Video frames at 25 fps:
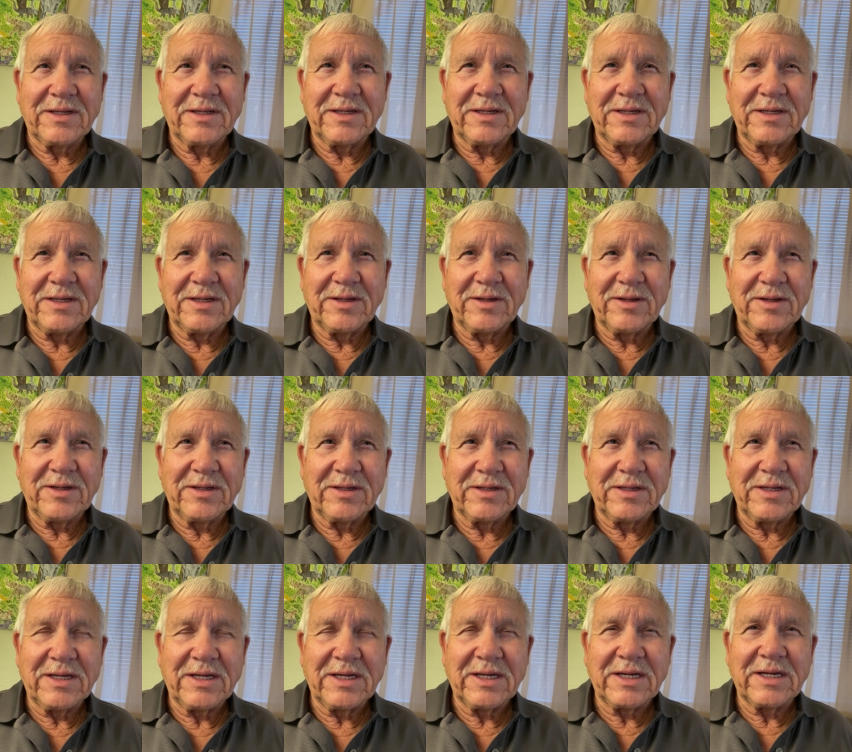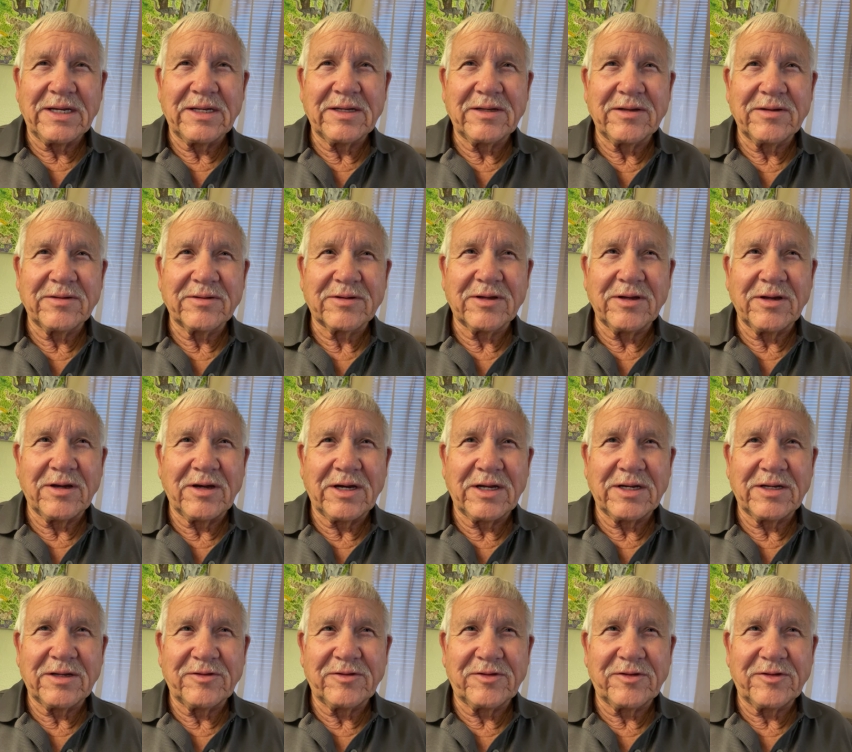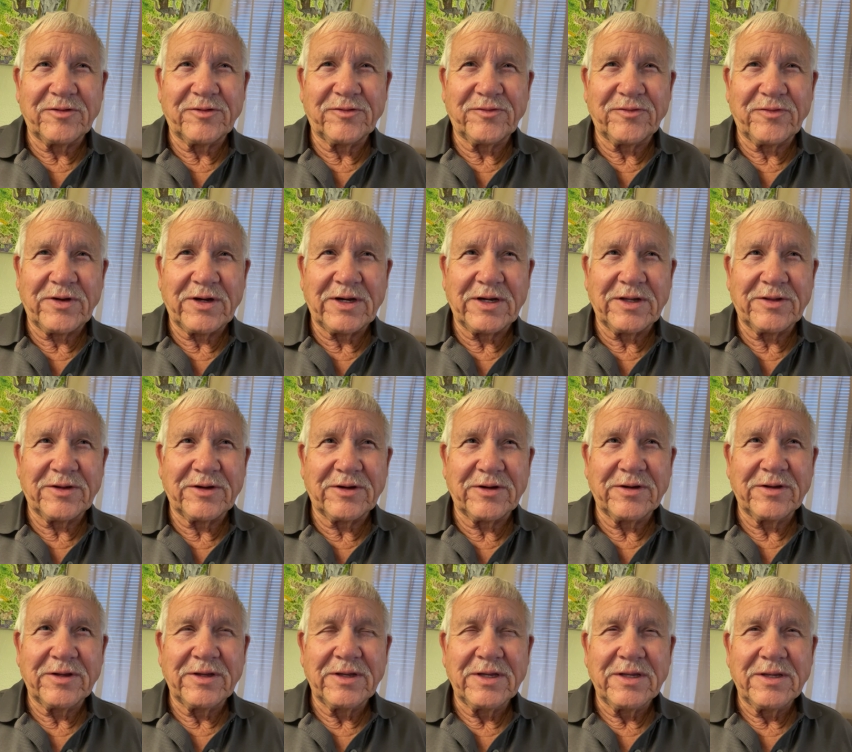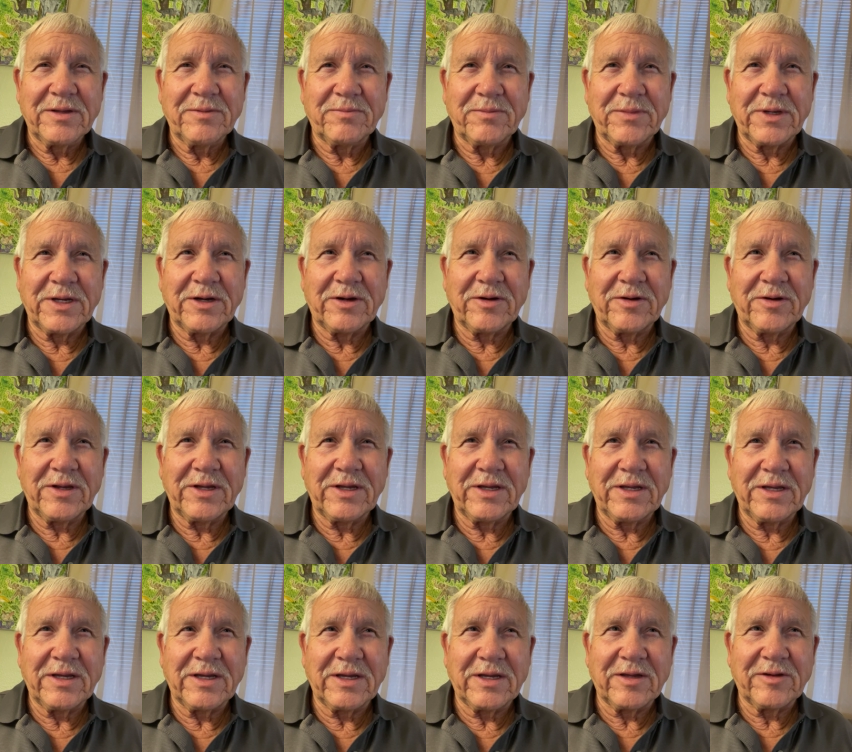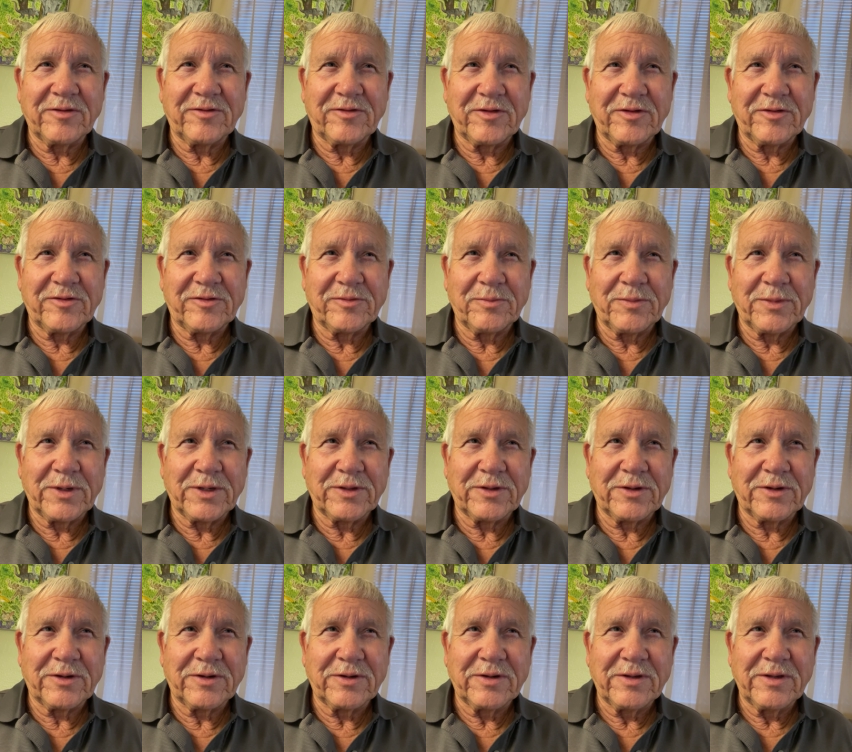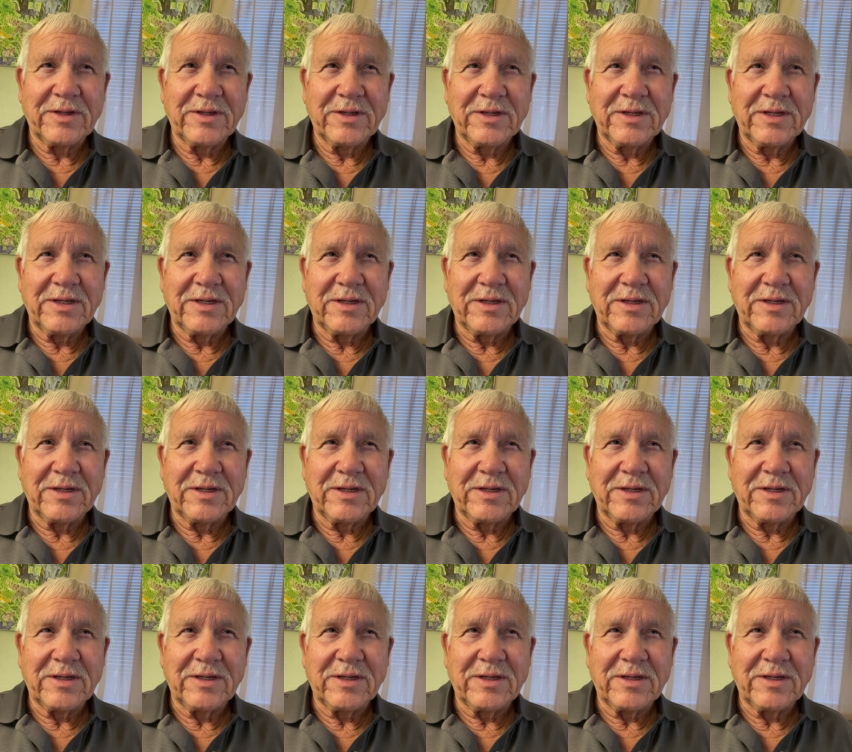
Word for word: He had God as his father, Mary as his mother.